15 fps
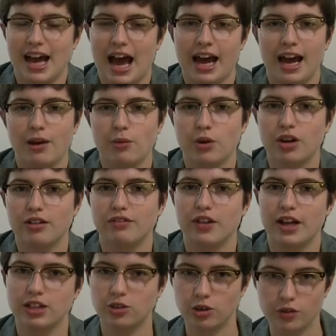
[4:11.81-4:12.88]
I would have
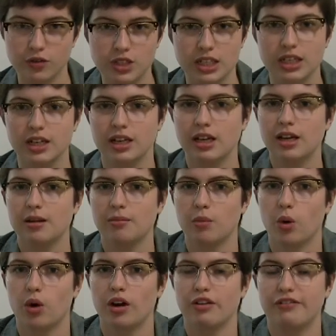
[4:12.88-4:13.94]
liked to have seen
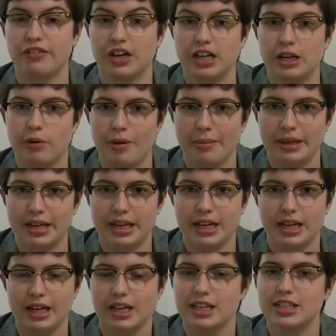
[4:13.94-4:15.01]
more funny women in
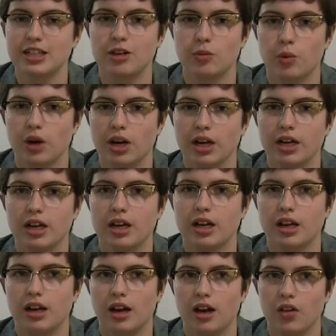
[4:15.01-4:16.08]
it because there weren't
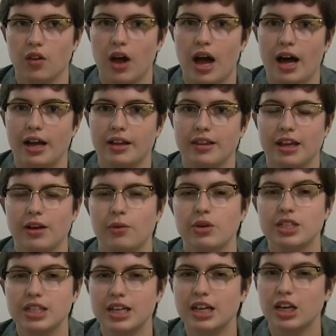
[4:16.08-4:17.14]
a lot. It
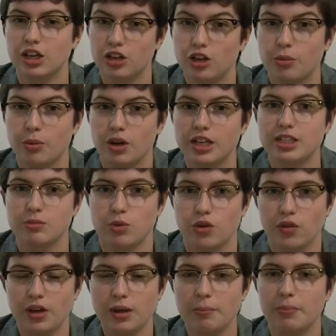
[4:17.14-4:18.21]
was like a humorous
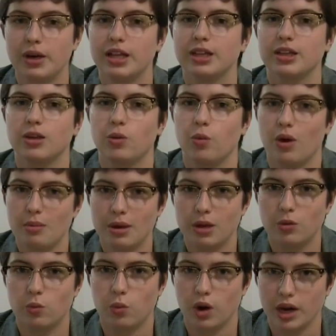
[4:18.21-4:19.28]
movie, but the
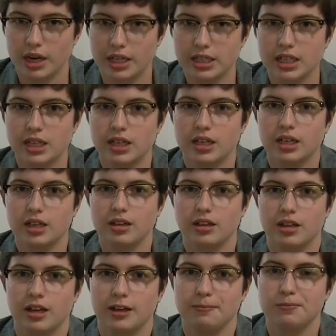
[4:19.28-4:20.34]
women weren't
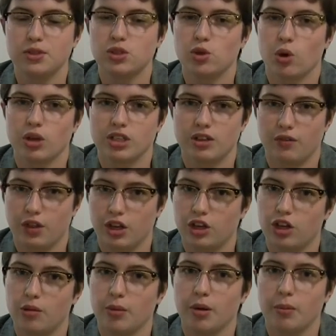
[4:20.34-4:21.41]
the source of the
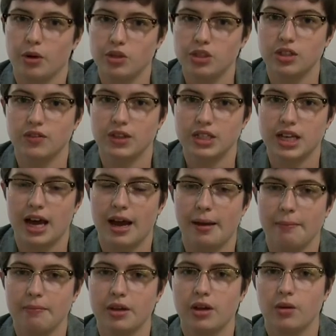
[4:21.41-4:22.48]
humor most of the
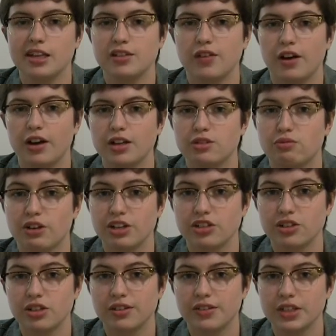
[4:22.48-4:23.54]
time. As far as
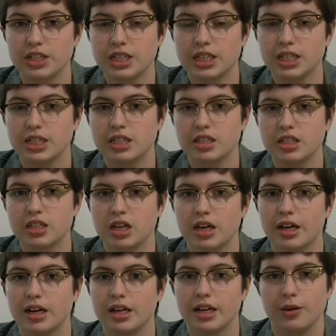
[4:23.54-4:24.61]
racial diversity is
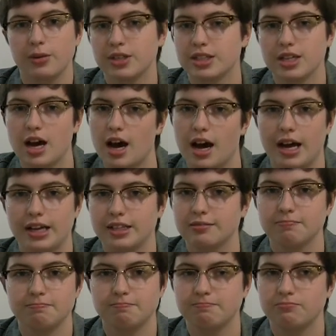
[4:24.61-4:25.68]
concerned, it was
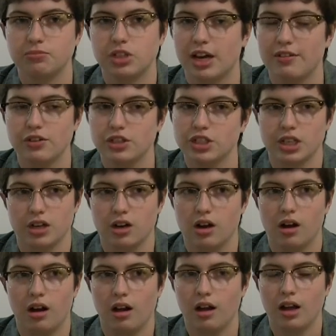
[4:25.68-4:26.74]
not diverse at
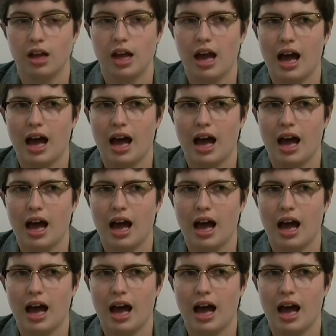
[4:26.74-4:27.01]
all.